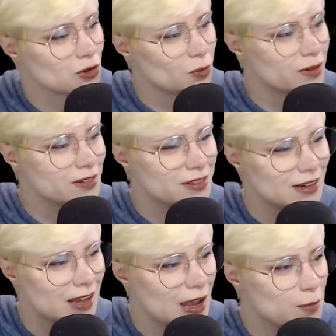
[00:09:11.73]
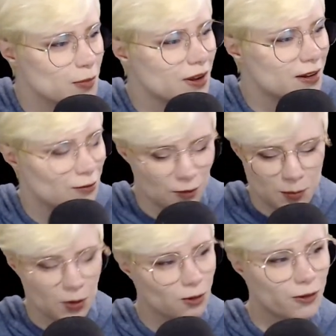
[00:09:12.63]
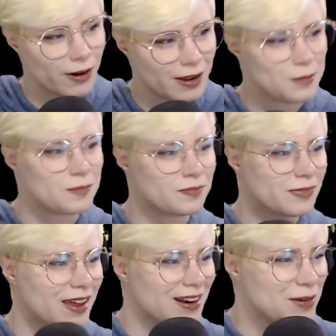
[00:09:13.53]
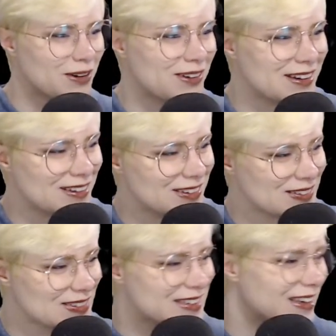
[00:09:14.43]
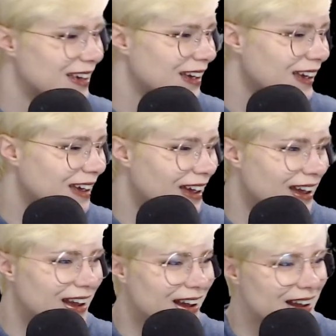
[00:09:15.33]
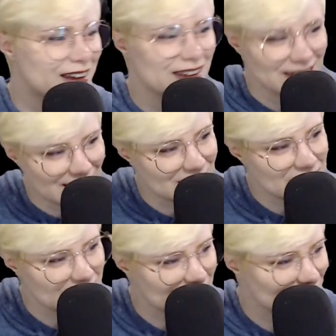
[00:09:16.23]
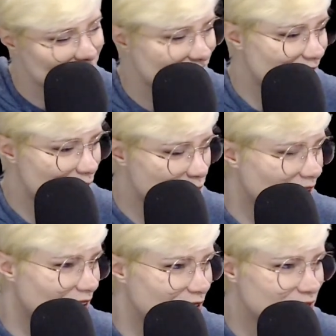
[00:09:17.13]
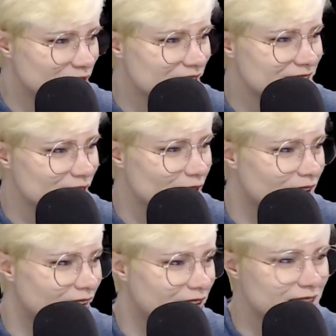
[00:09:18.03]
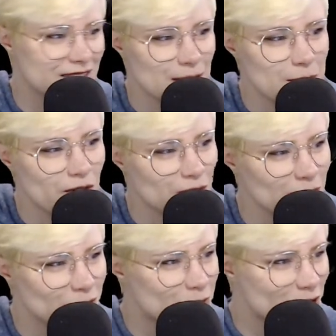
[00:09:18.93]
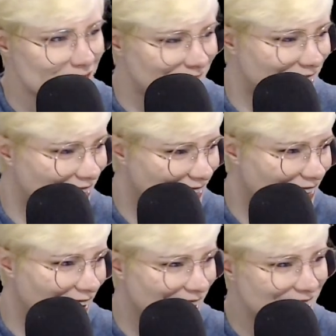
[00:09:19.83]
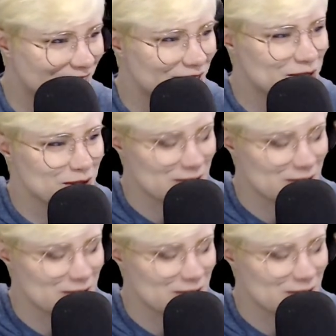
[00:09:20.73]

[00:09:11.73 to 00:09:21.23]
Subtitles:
what is the name of the program that we're going to use? Hint, it is the name of our YouTube channel and our Twitch